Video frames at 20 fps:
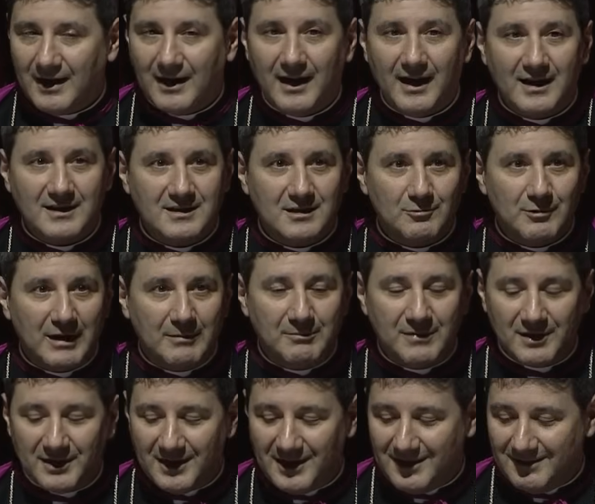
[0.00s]
As a
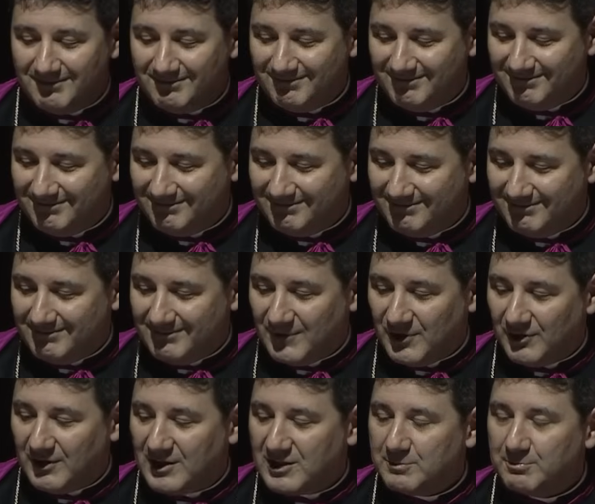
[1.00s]
remedy to
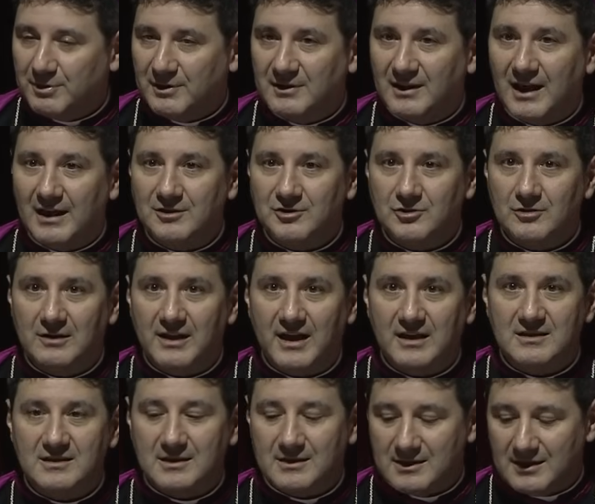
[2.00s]
this potential
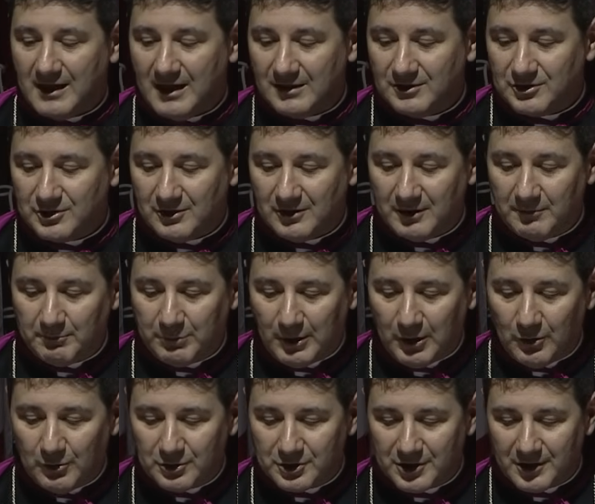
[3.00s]
existential
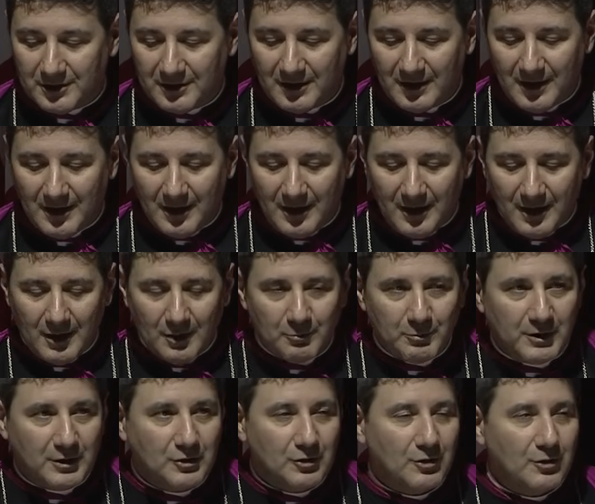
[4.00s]
implosion,
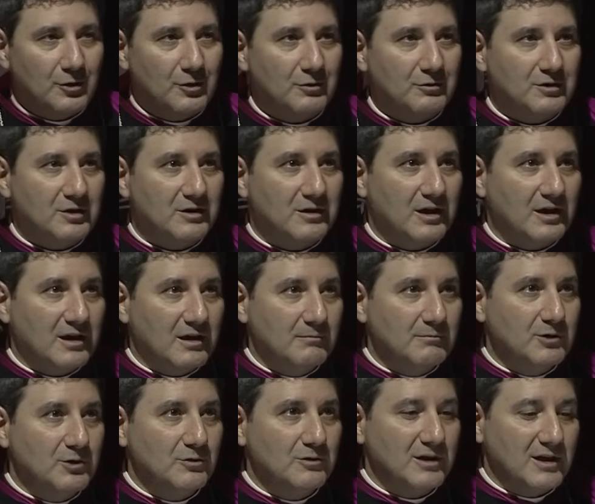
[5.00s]
we turn to the
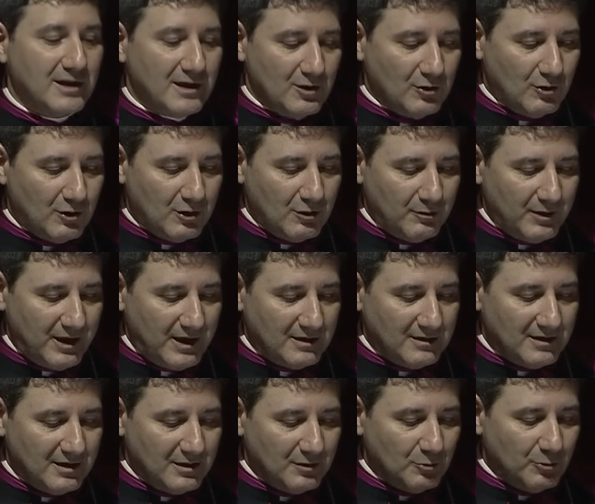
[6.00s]
community-oriented